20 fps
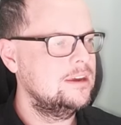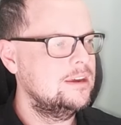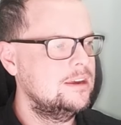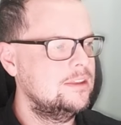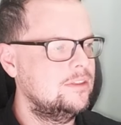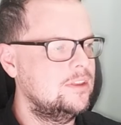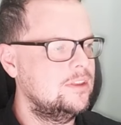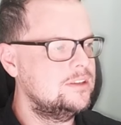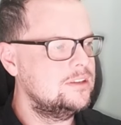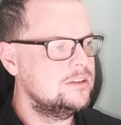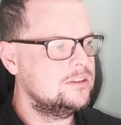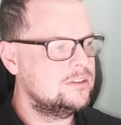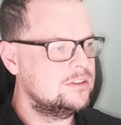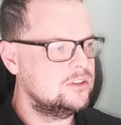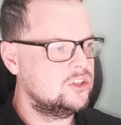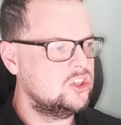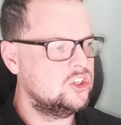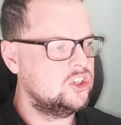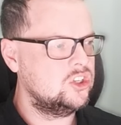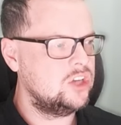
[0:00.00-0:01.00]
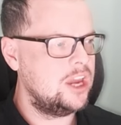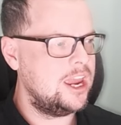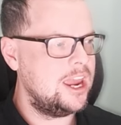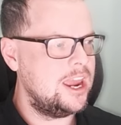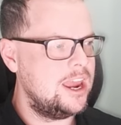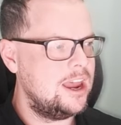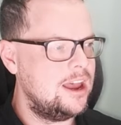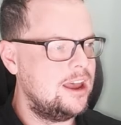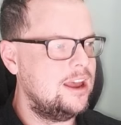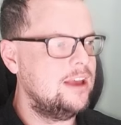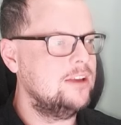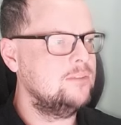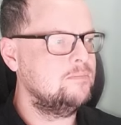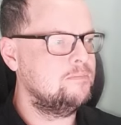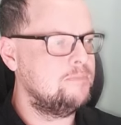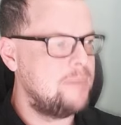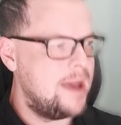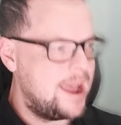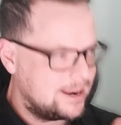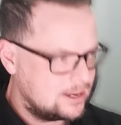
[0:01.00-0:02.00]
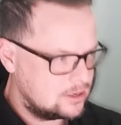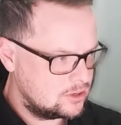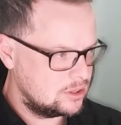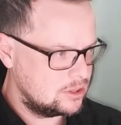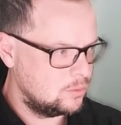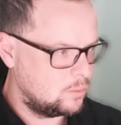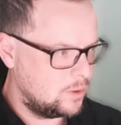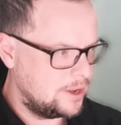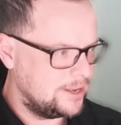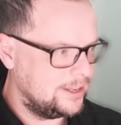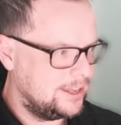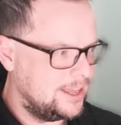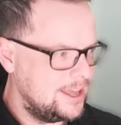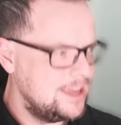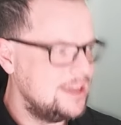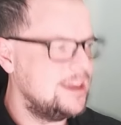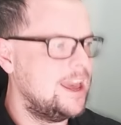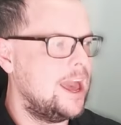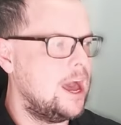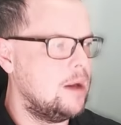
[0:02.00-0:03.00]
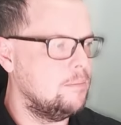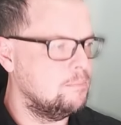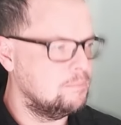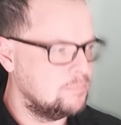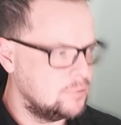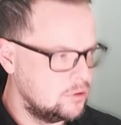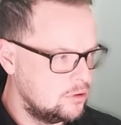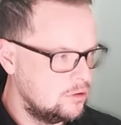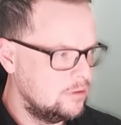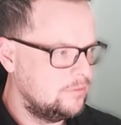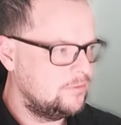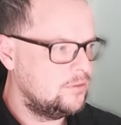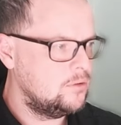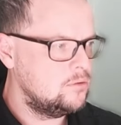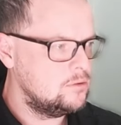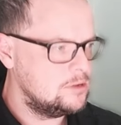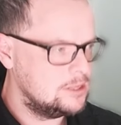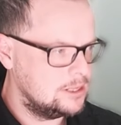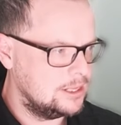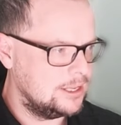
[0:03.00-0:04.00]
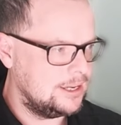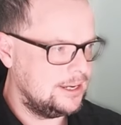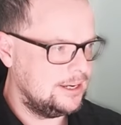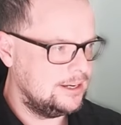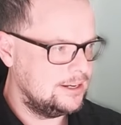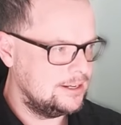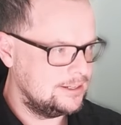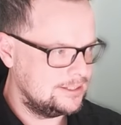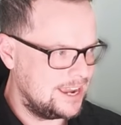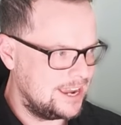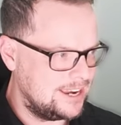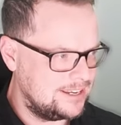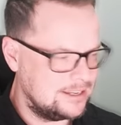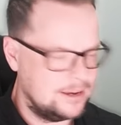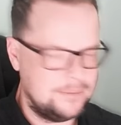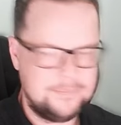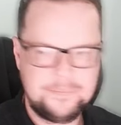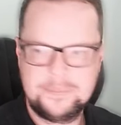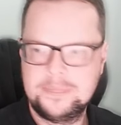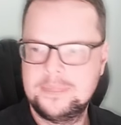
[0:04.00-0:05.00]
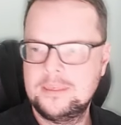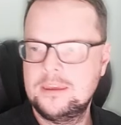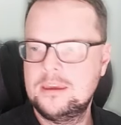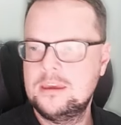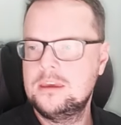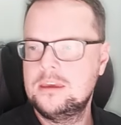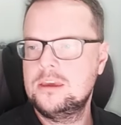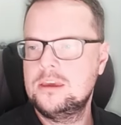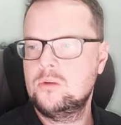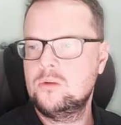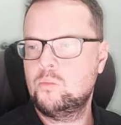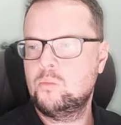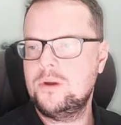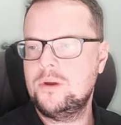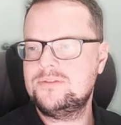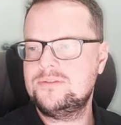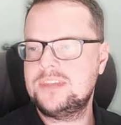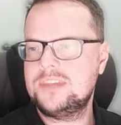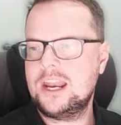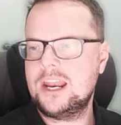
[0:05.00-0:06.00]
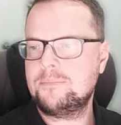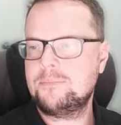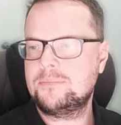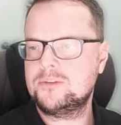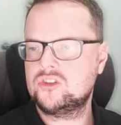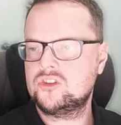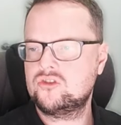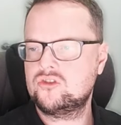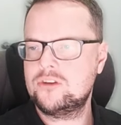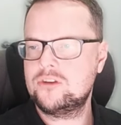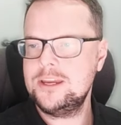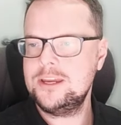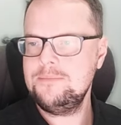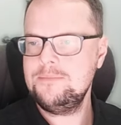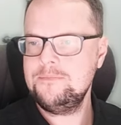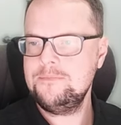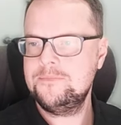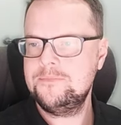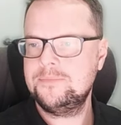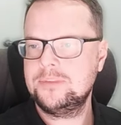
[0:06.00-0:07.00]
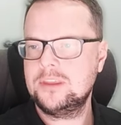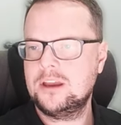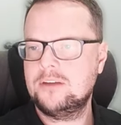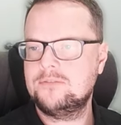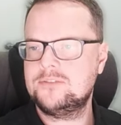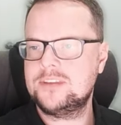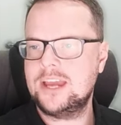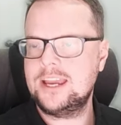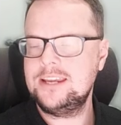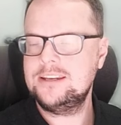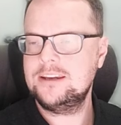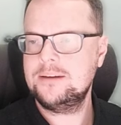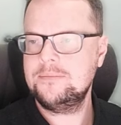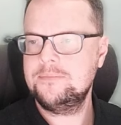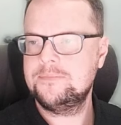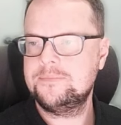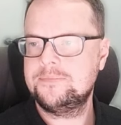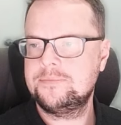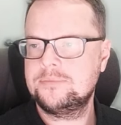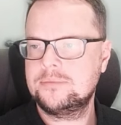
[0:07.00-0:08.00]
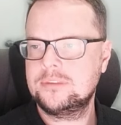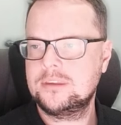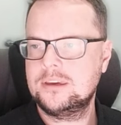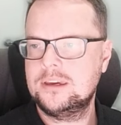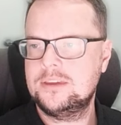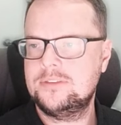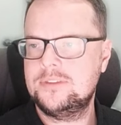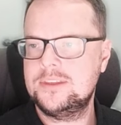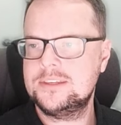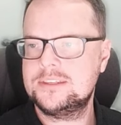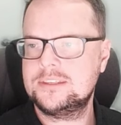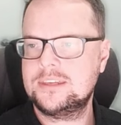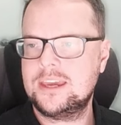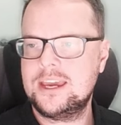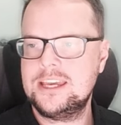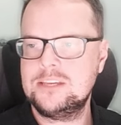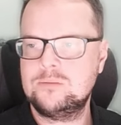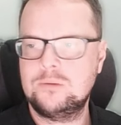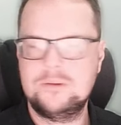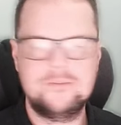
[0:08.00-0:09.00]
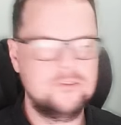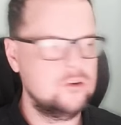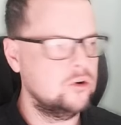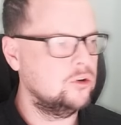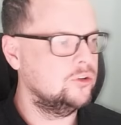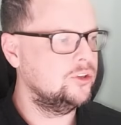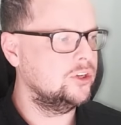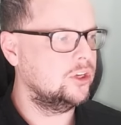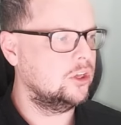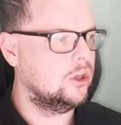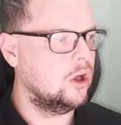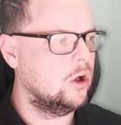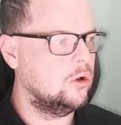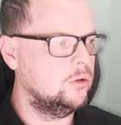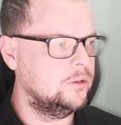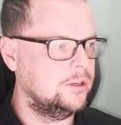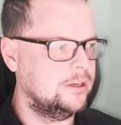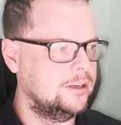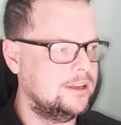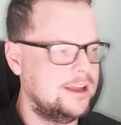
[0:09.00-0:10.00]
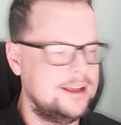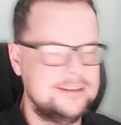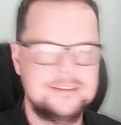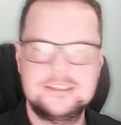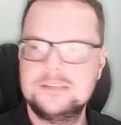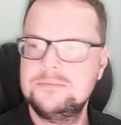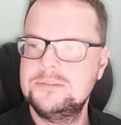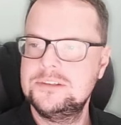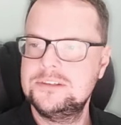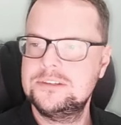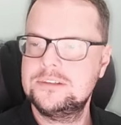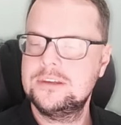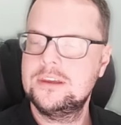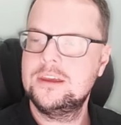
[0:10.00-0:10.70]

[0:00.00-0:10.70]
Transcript: This is to share back to the OneLake our beautiful, clean data. We've set up a stream of data. In this case, we've called it Golden Customers.